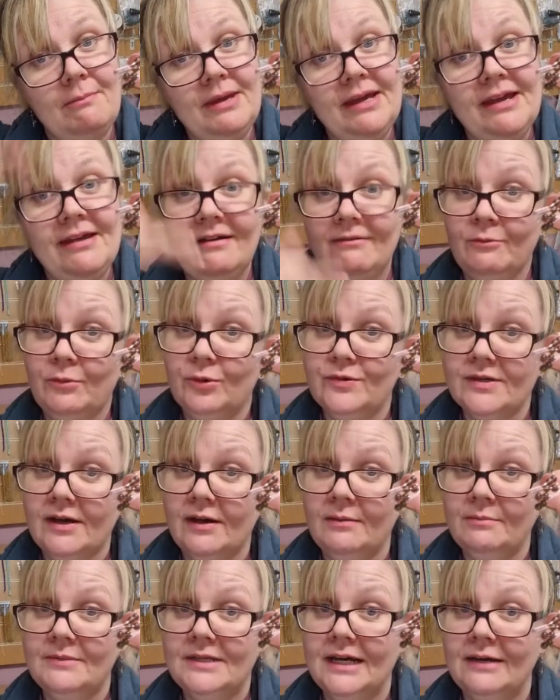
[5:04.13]
here and want to
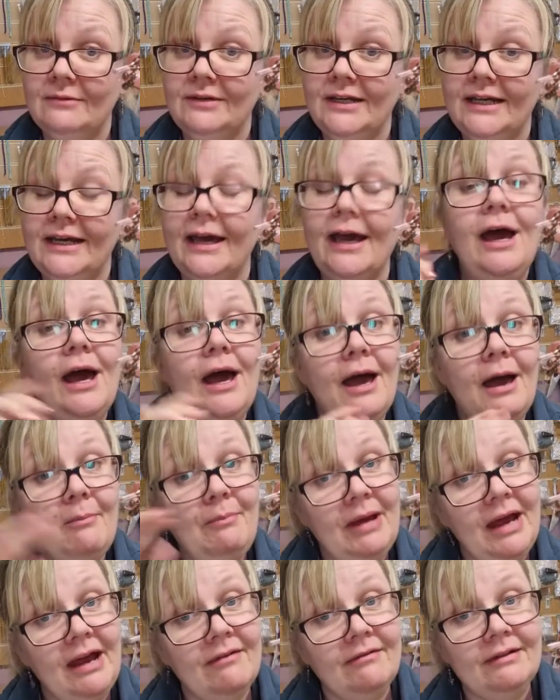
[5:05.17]
come down here,
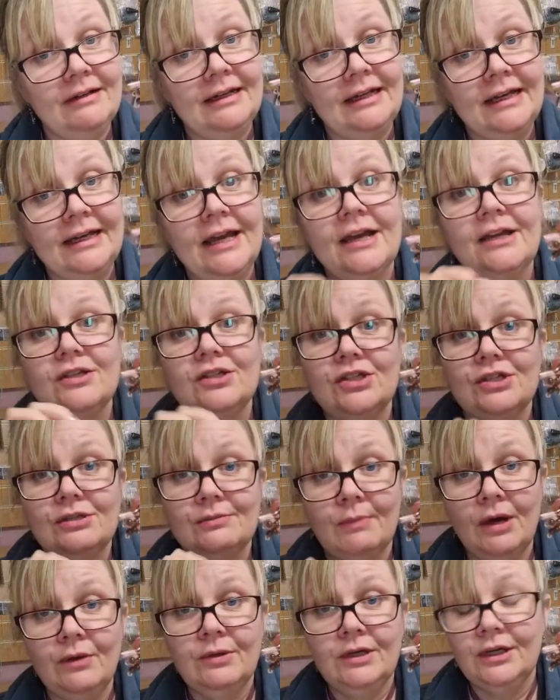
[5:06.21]
apparently
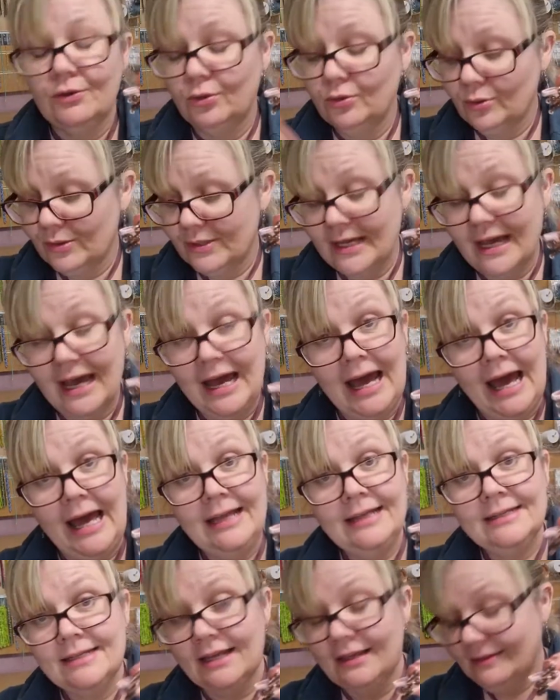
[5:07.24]
smoky quartz
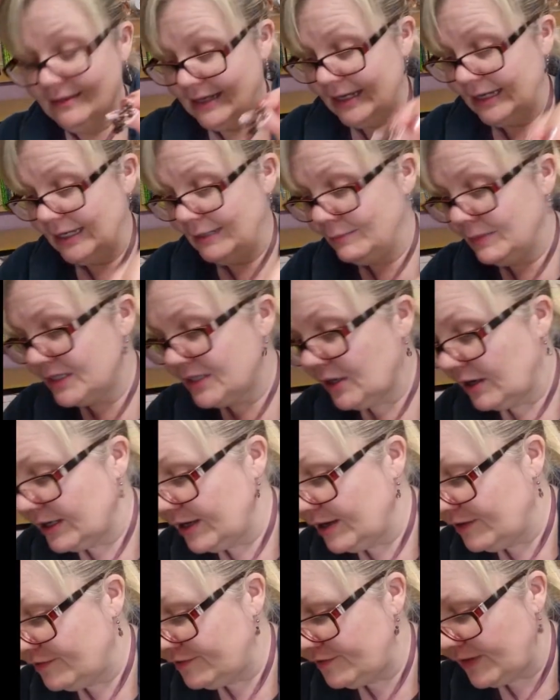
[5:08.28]
and the hematite
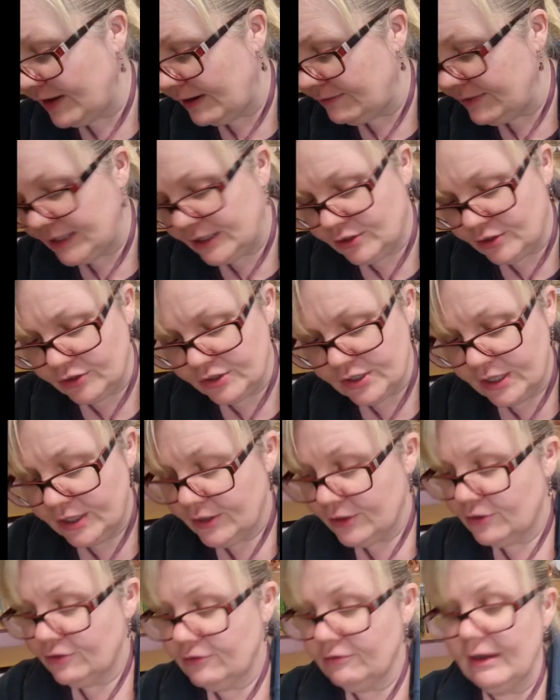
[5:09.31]
are very good
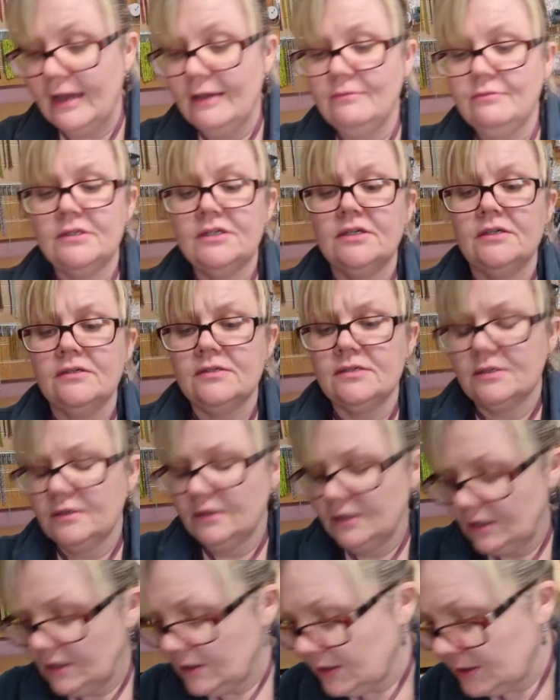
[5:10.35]
grounders.
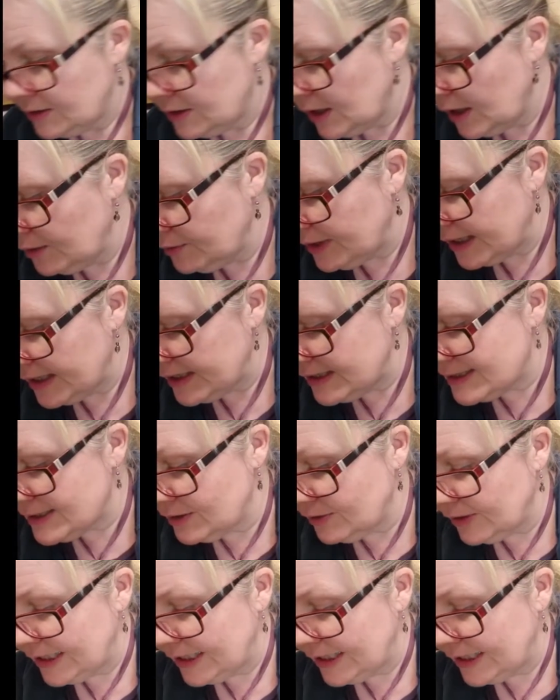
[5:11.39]
No, that is not